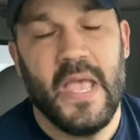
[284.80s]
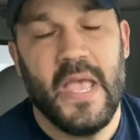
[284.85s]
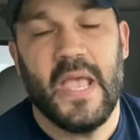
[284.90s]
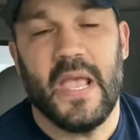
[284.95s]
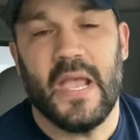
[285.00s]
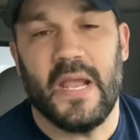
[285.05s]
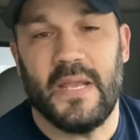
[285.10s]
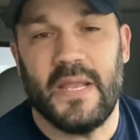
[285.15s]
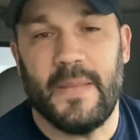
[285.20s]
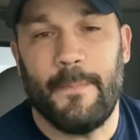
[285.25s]

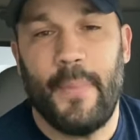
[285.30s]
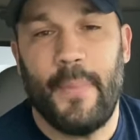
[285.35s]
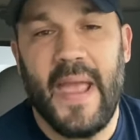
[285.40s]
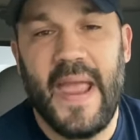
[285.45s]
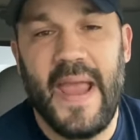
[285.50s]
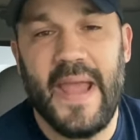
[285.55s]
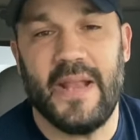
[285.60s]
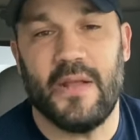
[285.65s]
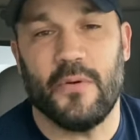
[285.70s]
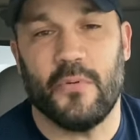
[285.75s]
and he
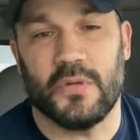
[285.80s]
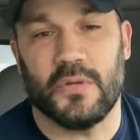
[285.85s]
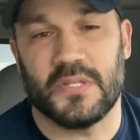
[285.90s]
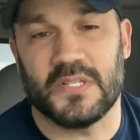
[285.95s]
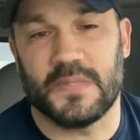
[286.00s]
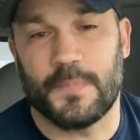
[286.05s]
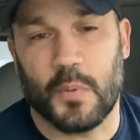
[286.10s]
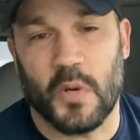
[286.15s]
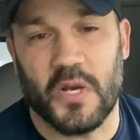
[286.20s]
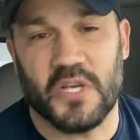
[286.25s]
paid it with
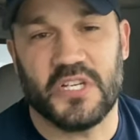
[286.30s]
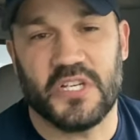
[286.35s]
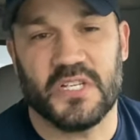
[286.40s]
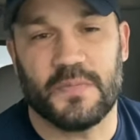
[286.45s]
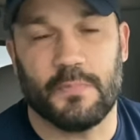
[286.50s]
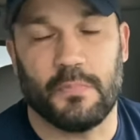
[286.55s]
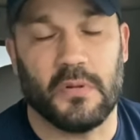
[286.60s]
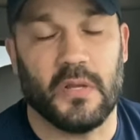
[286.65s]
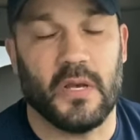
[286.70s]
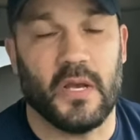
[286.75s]
his
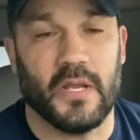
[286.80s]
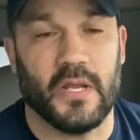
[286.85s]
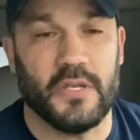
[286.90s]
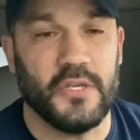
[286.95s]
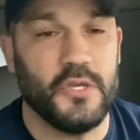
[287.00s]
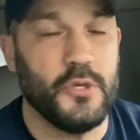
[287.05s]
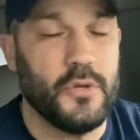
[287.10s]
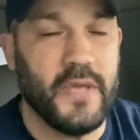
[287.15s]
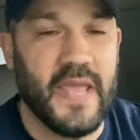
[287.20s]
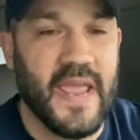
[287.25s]
precious blood.
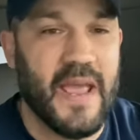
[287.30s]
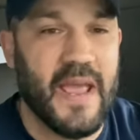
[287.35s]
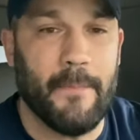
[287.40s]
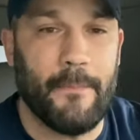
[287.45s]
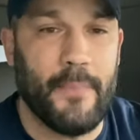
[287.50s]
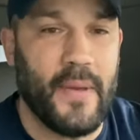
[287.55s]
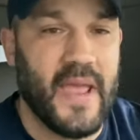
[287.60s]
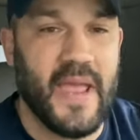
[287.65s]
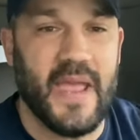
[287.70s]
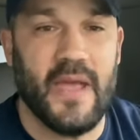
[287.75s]
You
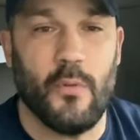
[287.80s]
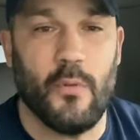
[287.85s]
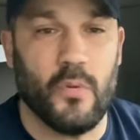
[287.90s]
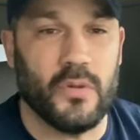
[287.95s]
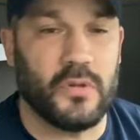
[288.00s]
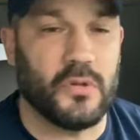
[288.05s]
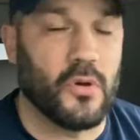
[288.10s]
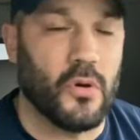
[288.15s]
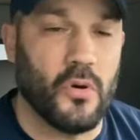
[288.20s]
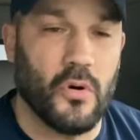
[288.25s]
can't pay it
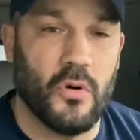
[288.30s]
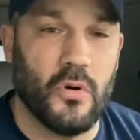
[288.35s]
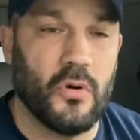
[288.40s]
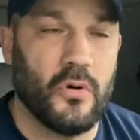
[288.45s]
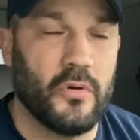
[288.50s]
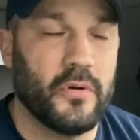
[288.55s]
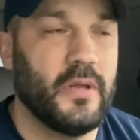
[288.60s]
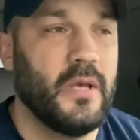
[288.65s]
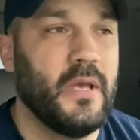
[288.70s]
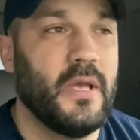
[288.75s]
with
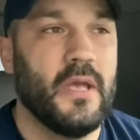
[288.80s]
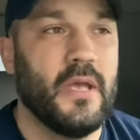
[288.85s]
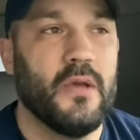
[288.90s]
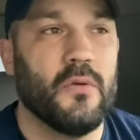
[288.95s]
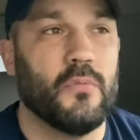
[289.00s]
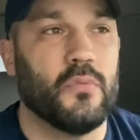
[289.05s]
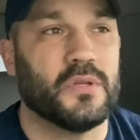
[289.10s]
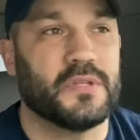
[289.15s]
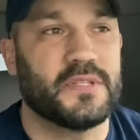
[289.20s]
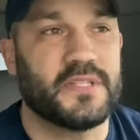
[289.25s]
gold
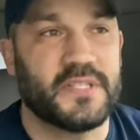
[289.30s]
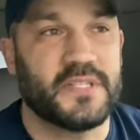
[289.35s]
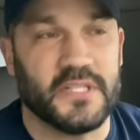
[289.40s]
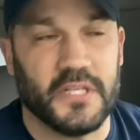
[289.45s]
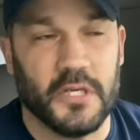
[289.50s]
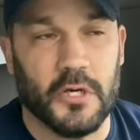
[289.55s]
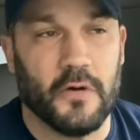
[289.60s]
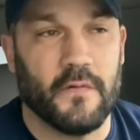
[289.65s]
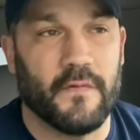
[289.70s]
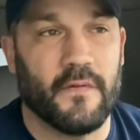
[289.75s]
with
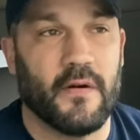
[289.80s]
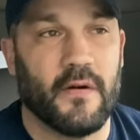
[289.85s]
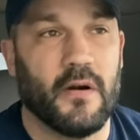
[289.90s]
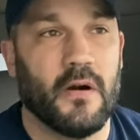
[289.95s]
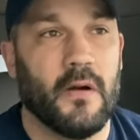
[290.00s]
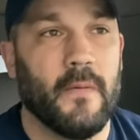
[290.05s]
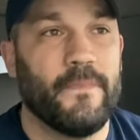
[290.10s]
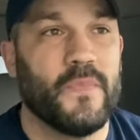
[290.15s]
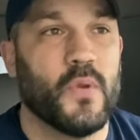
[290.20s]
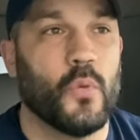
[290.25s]

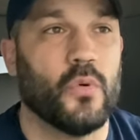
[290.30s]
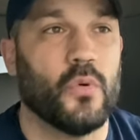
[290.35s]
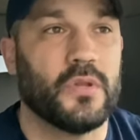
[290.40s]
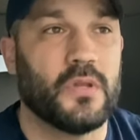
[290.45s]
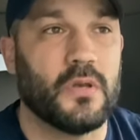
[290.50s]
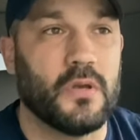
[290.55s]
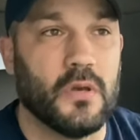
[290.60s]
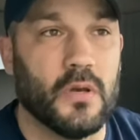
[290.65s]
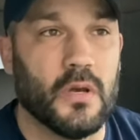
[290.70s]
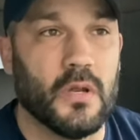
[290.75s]
silver, with
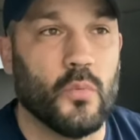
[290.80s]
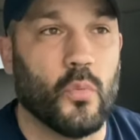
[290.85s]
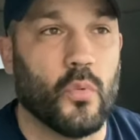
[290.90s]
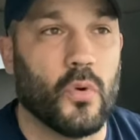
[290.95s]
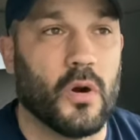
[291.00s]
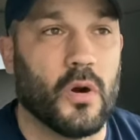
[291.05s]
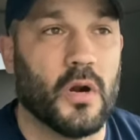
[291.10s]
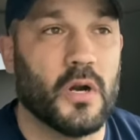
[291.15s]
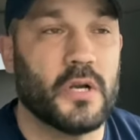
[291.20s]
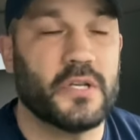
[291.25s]
good
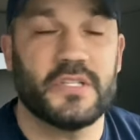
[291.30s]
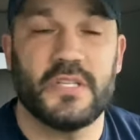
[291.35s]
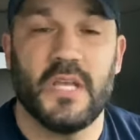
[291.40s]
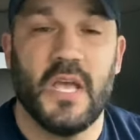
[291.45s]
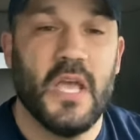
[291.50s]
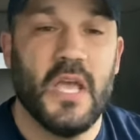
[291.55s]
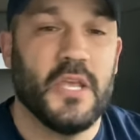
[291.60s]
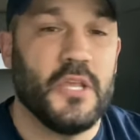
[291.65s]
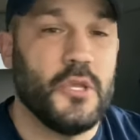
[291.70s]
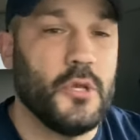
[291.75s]
works.
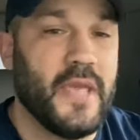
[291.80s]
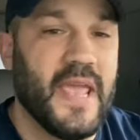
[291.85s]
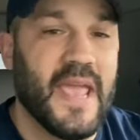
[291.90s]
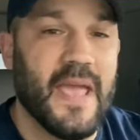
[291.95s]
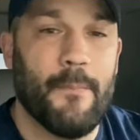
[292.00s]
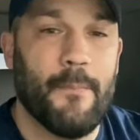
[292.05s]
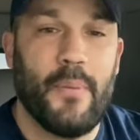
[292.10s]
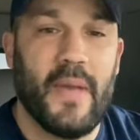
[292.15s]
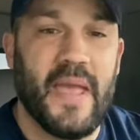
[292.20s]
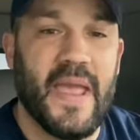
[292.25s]
You
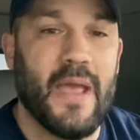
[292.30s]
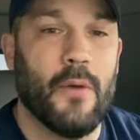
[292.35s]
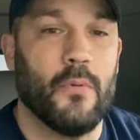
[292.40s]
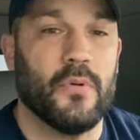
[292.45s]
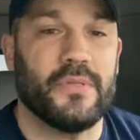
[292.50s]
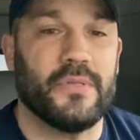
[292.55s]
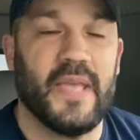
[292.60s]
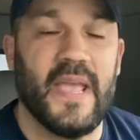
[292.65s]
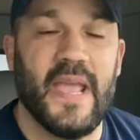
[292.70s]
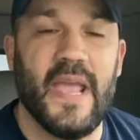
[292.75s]
can't pay it
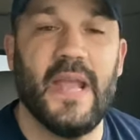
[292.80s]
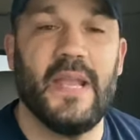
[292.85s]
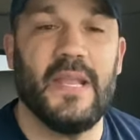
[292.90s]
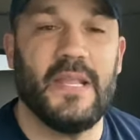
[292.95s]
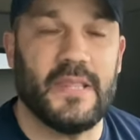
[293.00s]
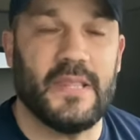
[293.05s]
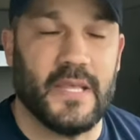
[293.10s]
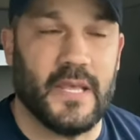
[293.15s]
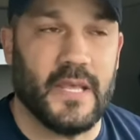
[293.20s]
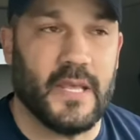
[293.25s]
with
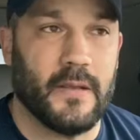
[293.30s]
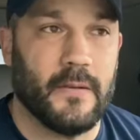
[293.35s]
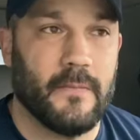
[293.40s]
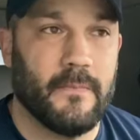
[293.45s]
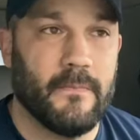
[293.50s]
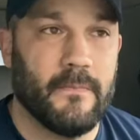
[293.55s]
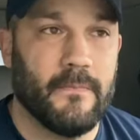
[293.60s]
anything.